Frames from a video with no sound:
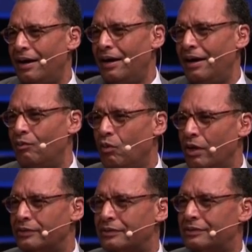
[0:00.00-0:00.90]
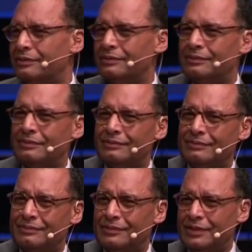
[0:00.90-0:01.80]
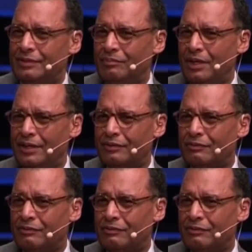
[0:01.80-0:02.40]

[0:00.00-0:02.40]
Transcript: I want the demonic